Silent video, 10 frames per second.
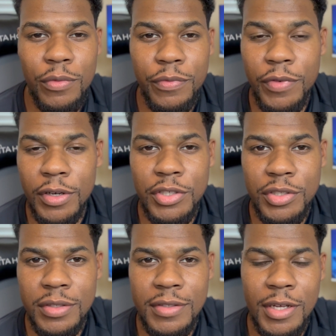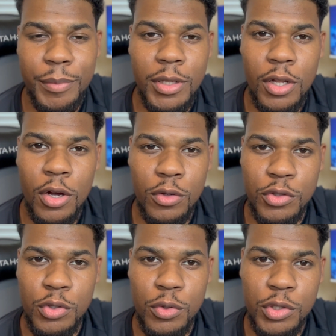functions that belong
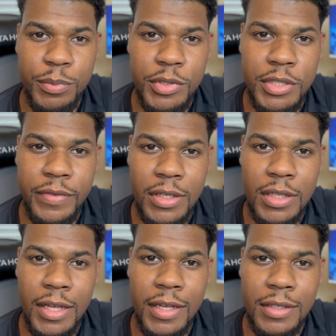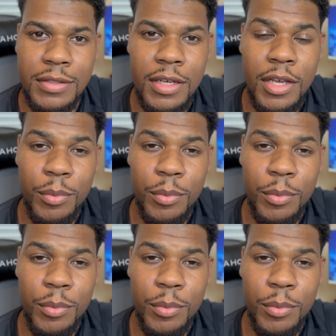to a specific class.